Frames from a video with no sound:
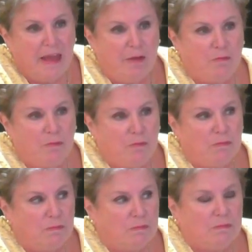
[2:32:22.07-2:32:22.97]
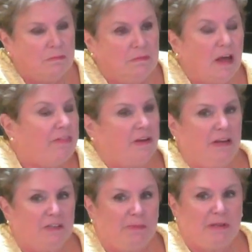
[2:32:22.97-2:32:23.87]
And nothing
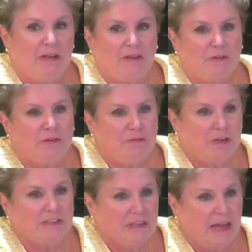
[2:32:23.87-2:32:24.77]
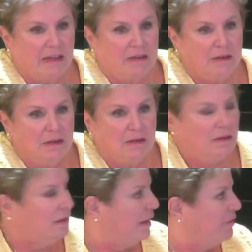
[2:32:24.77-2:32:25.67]
has been done to address that.
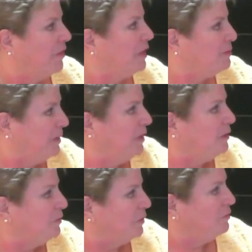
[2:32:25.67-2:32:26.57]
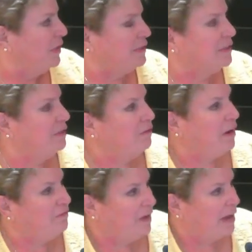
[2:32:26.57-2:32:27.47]
Everything's been done to address the
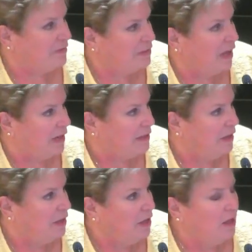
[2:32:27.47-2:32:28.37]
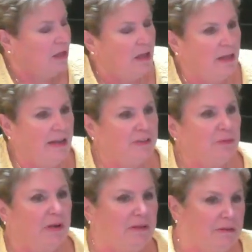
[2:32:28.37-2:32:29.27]
Route 5 side. And that's
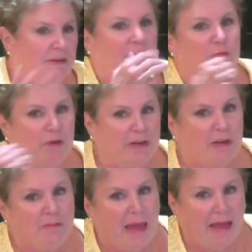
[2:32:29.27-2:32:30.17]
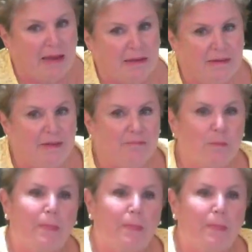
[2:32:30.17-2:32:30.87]
what, you keep bringing it back. And